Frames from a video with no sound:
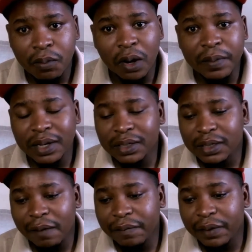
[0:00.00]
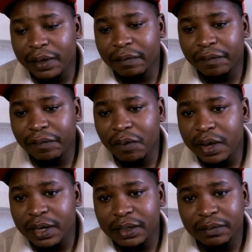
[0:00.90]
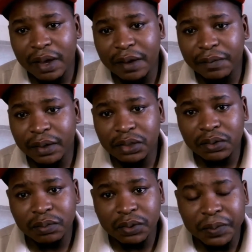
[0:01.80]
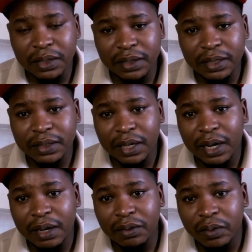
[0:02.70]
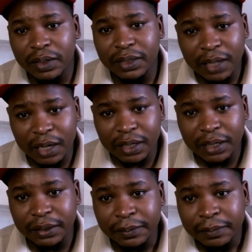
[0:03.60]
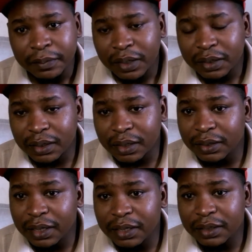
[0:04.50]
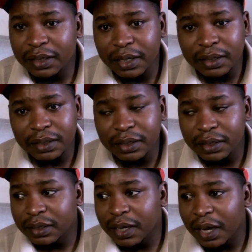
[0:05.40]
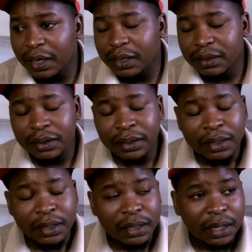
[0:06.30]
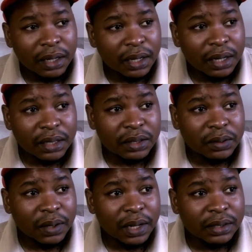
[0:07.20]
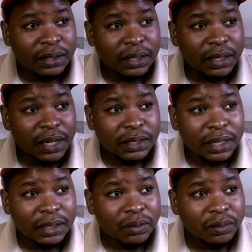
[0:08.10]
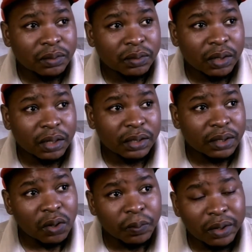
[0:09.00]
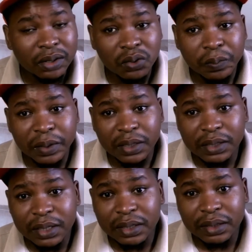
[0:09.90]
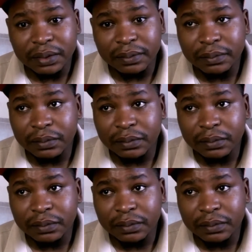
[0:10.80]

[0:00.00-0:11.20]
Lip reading: Muammar Gaddafi had 4 years, 5 years to spin things around. When he started, literacy rate in his country, it was less than 0.2%.